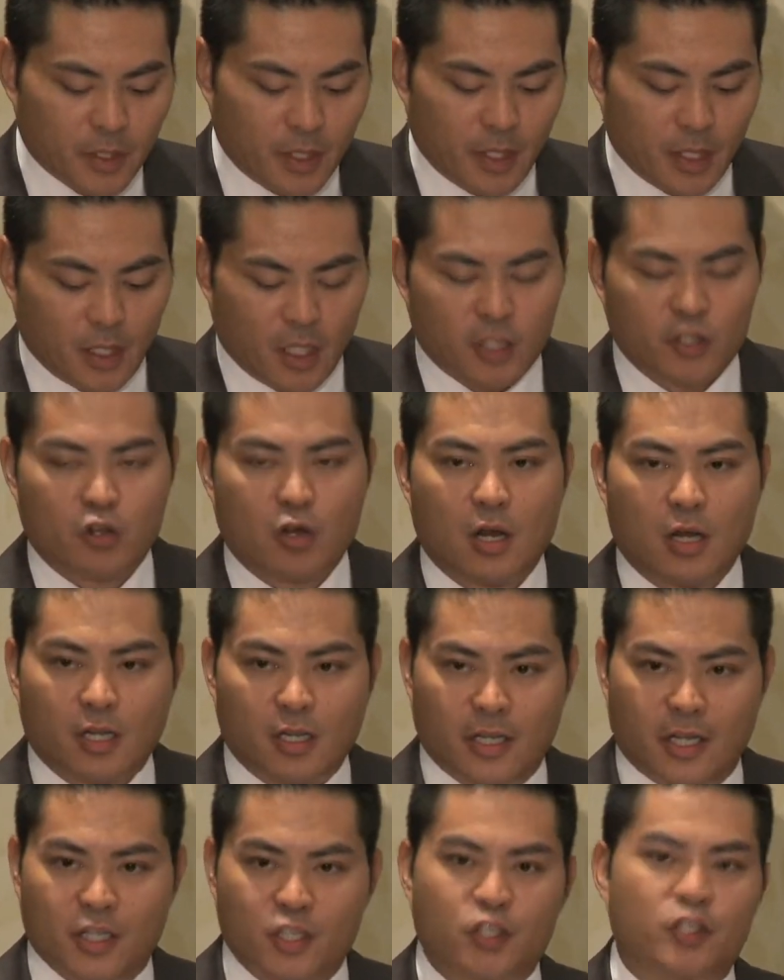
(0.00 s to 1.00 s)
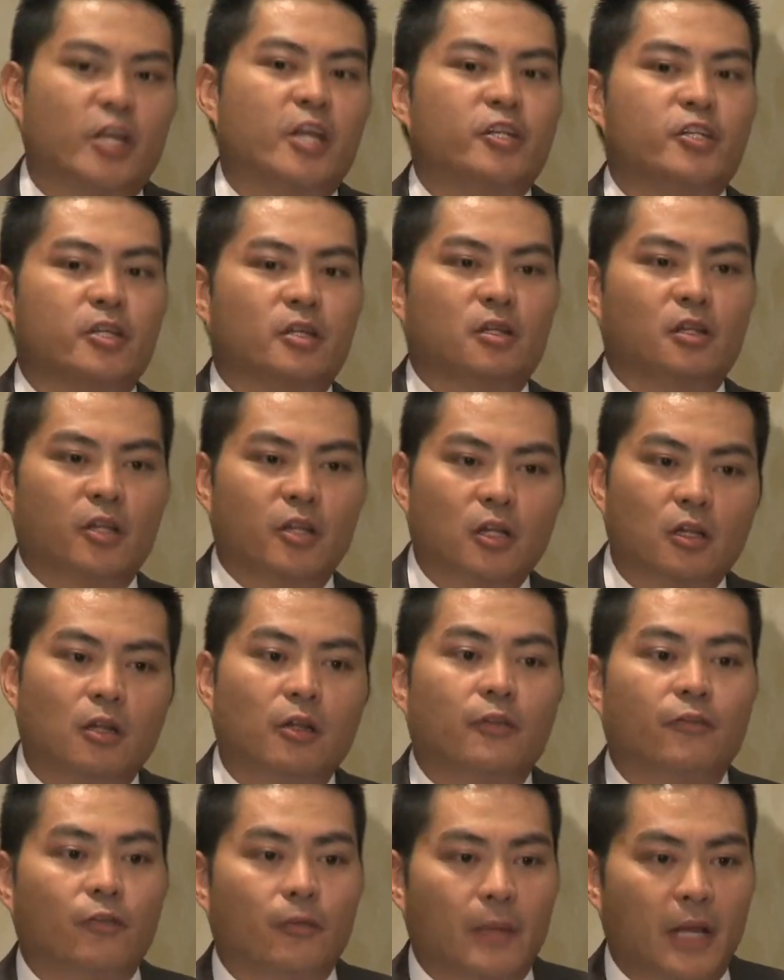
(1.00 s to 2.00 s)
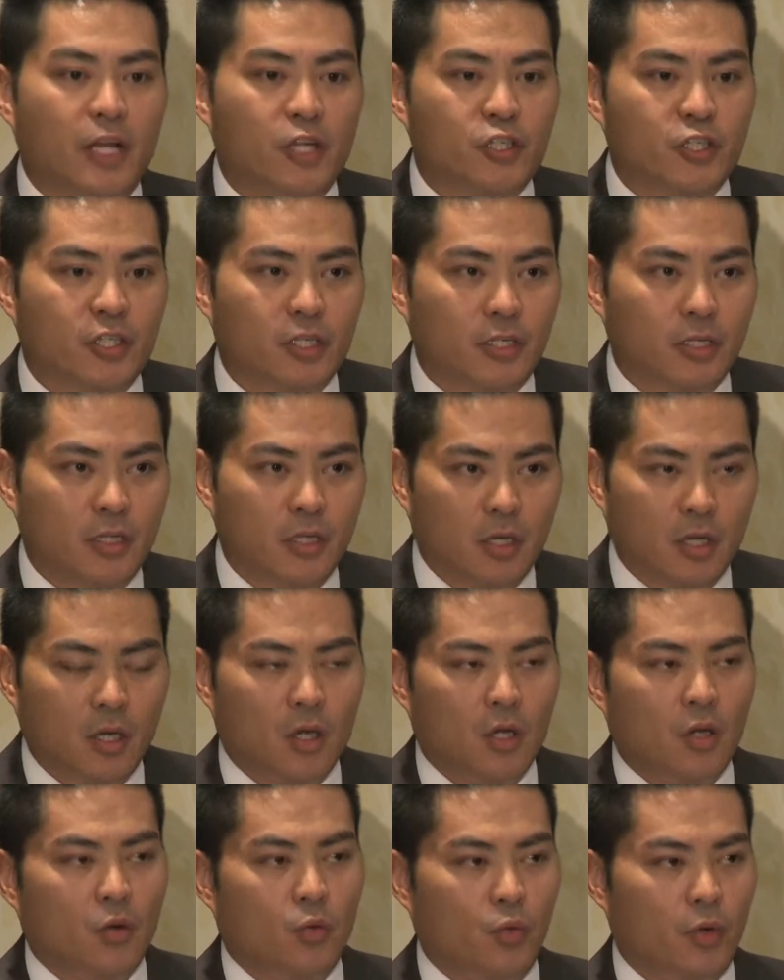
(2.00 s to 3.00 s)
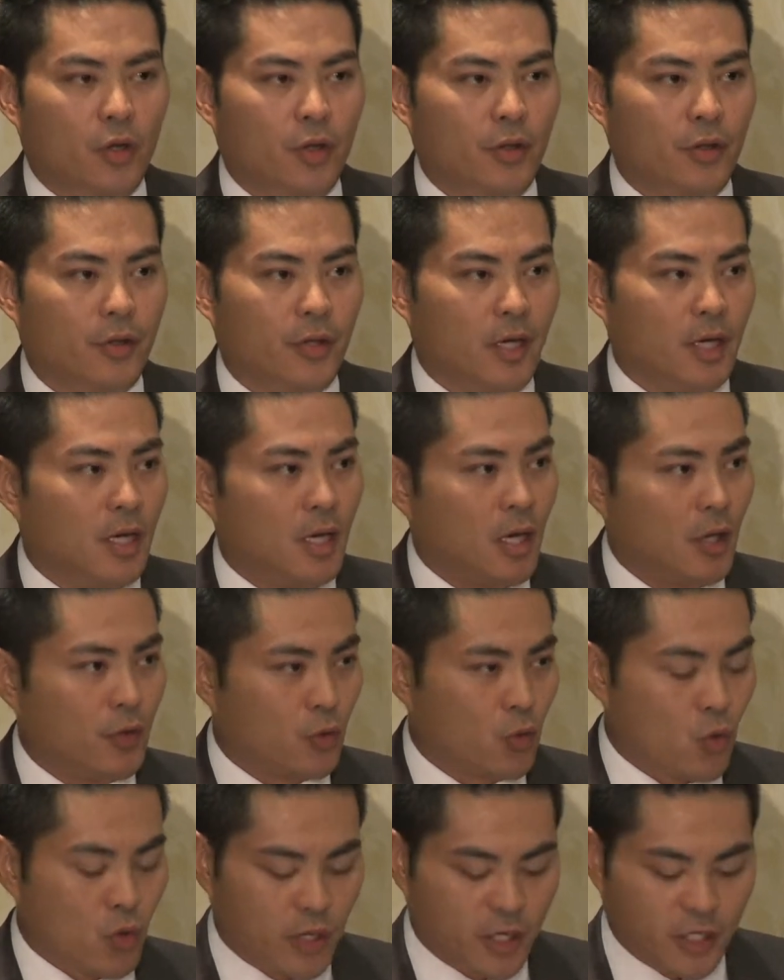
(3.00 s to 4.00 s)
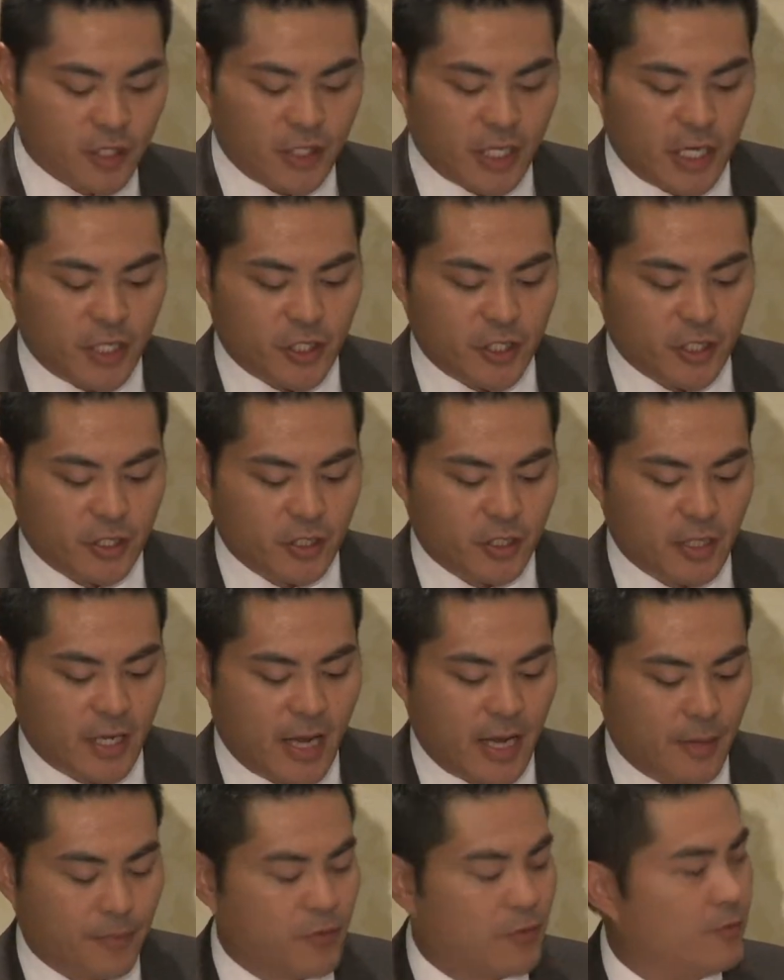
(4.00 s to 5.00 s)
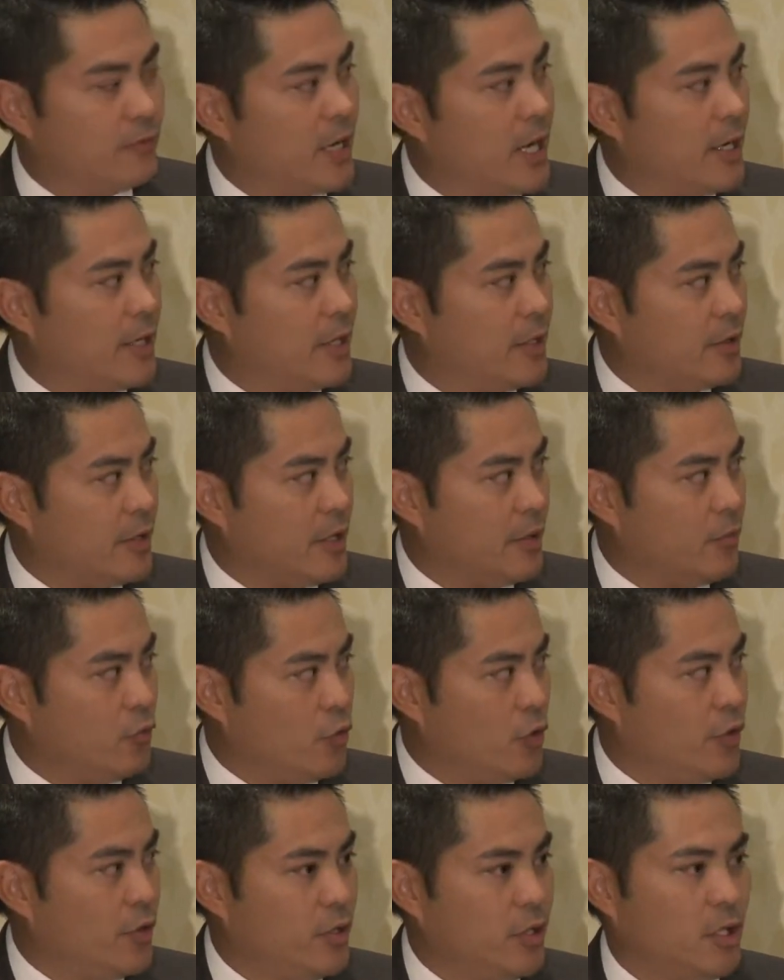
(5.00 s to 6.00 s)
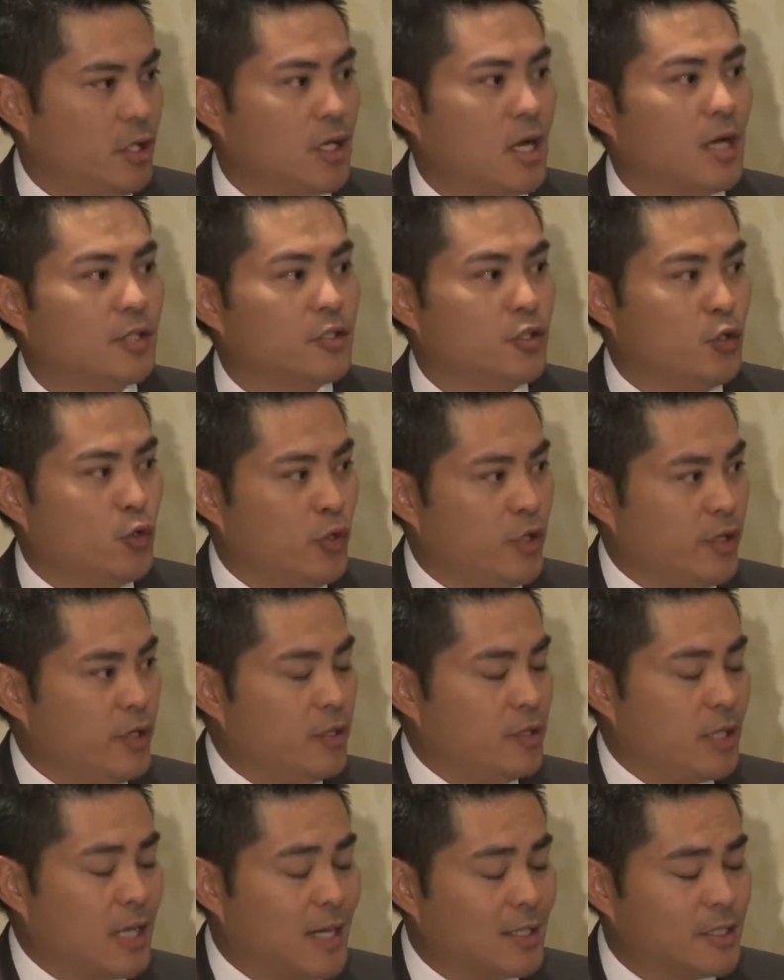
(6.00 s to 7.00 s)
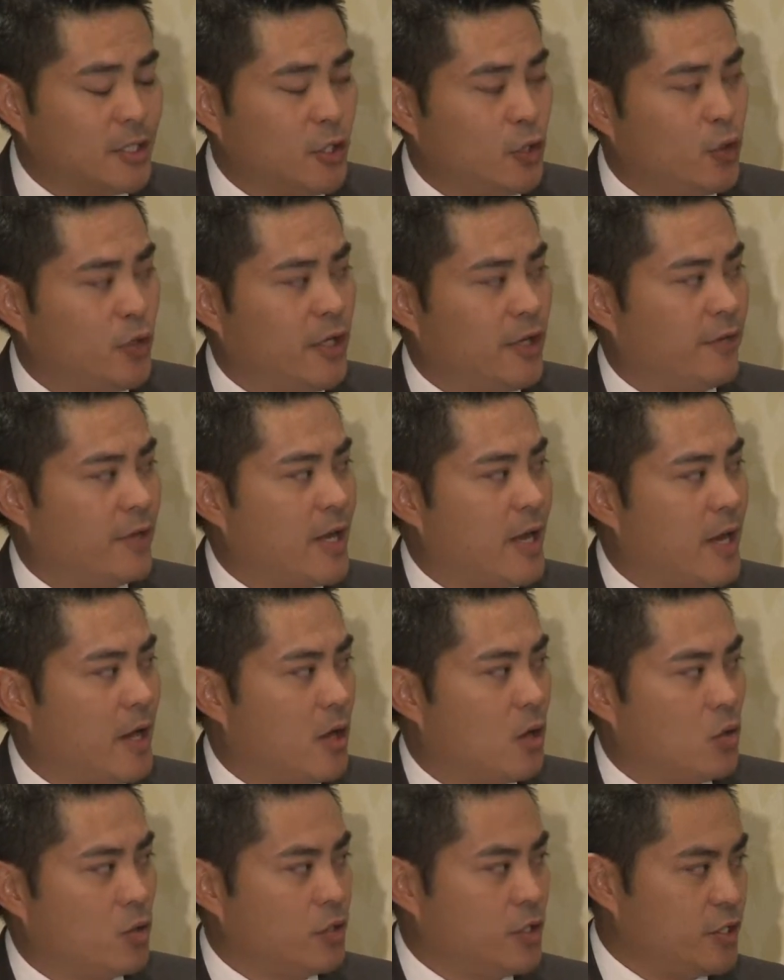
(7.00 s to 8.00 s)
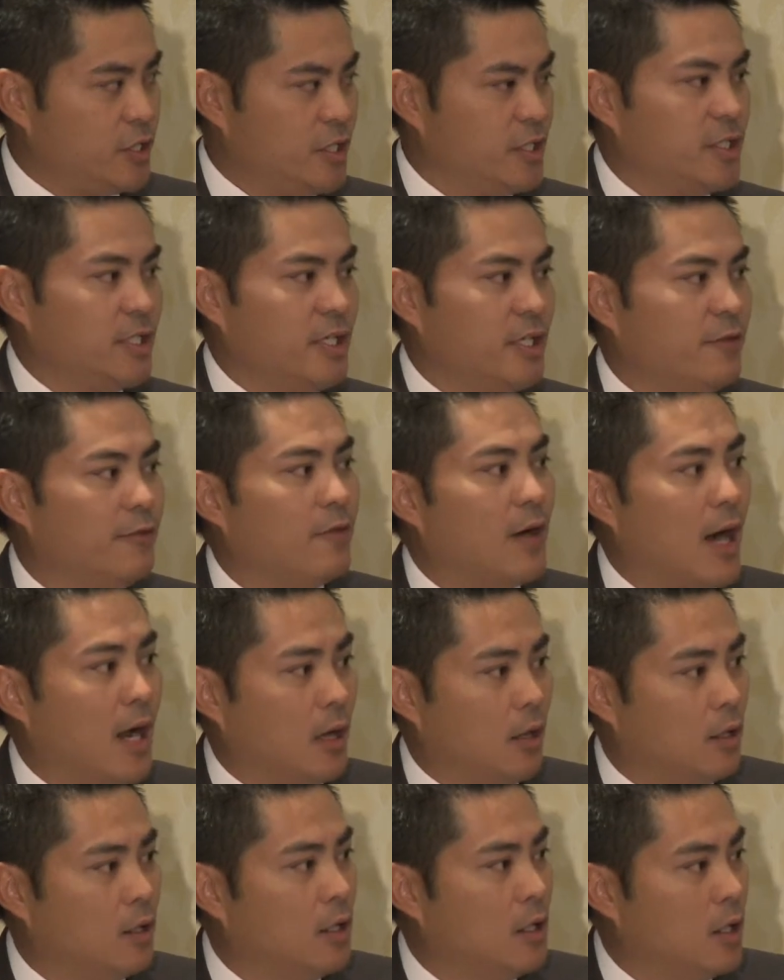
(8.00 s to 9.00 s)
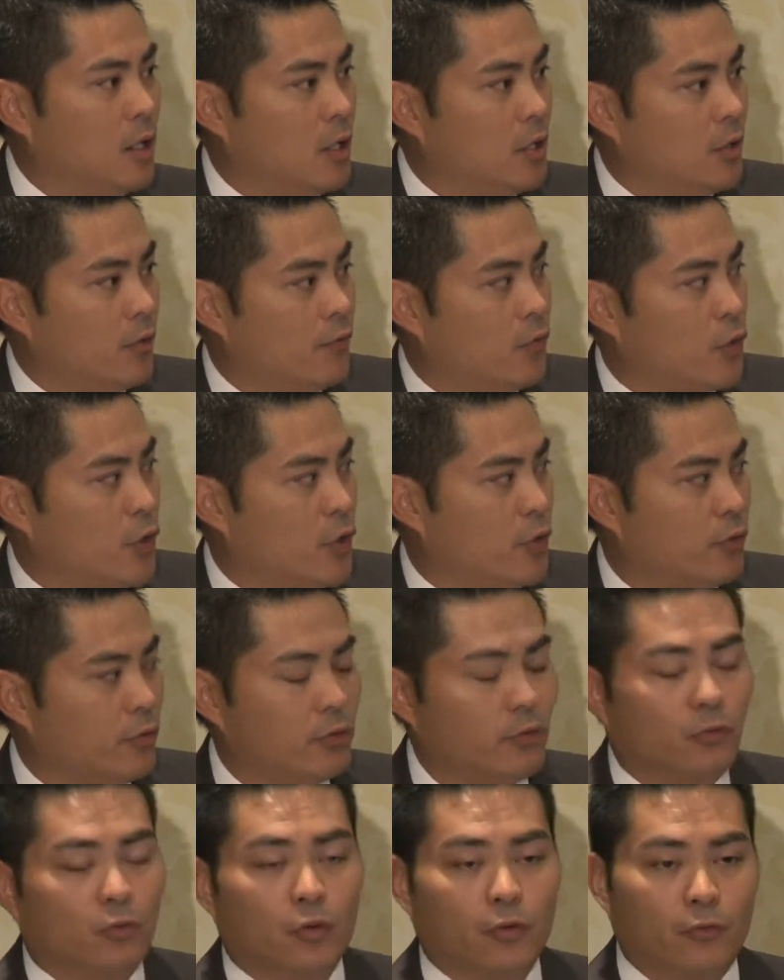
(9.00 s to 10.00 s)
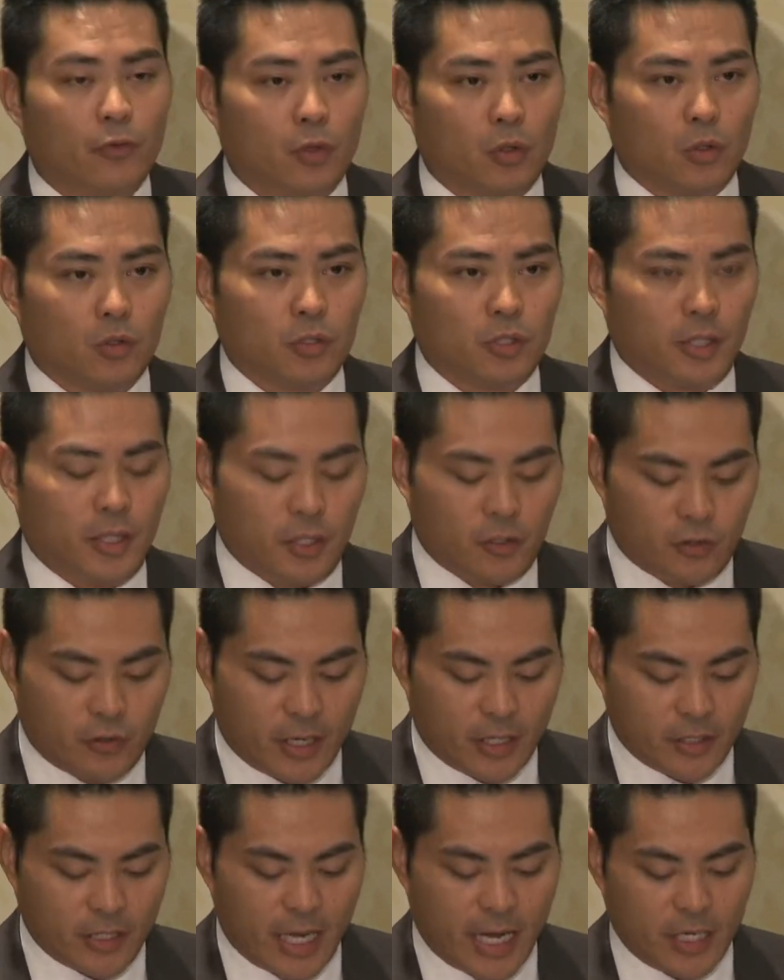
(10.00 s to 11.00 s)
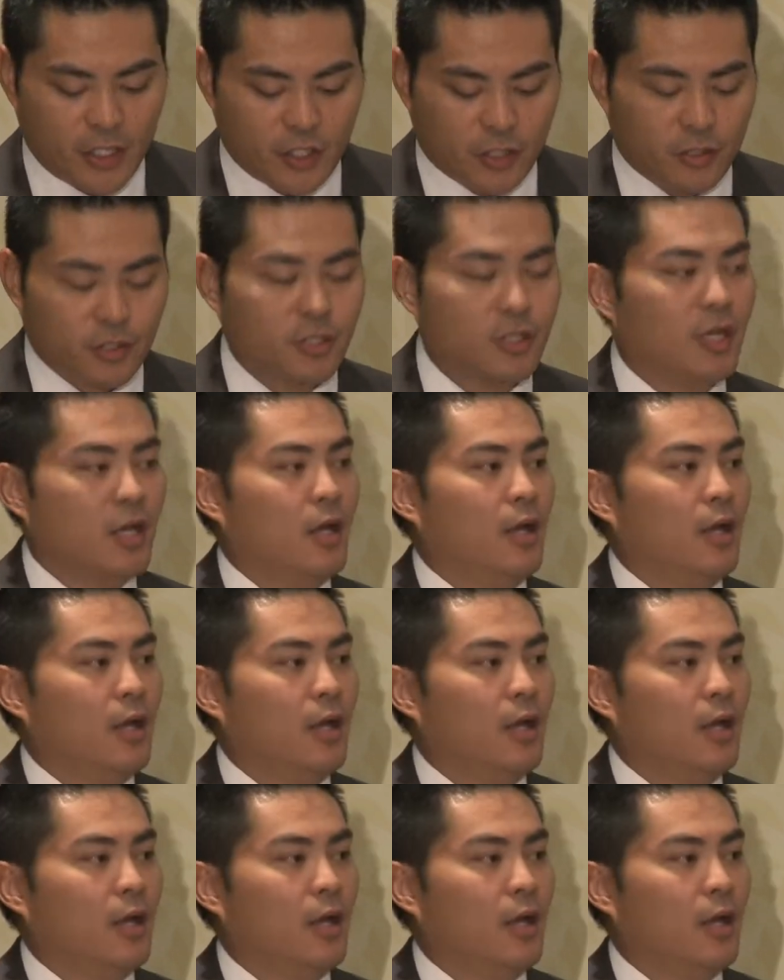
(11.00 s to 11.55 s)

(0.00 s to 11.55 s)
electronically exchanging clinical information with other organizations, and providing them with the continuity of care, or the CCD file, for your referrals and transactions.